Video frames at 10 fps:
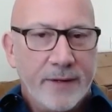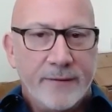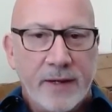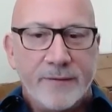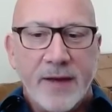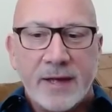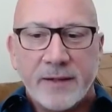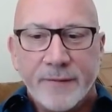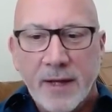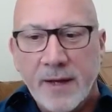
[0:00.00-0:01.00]
In fact,
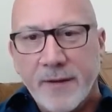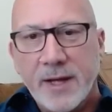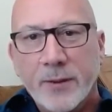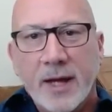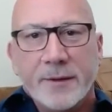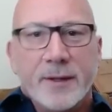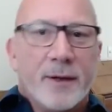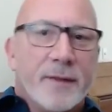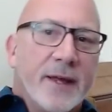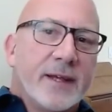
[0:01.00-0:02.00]
if anyone out
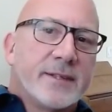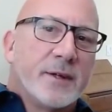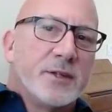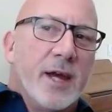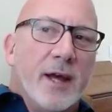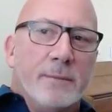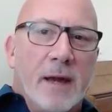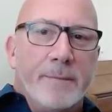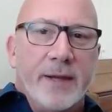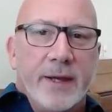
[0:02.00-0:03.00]
there thinks their child
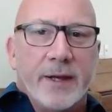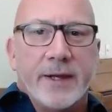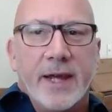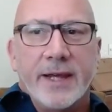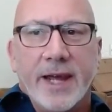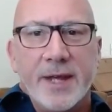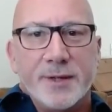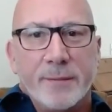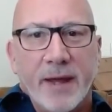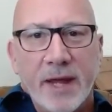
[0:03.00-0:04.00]
might be
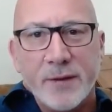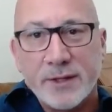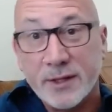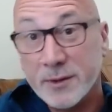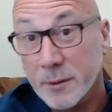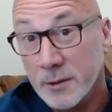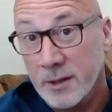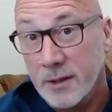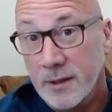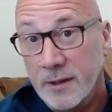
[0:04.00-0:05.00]
engaging in behaviors at
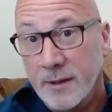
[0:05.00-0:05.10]
school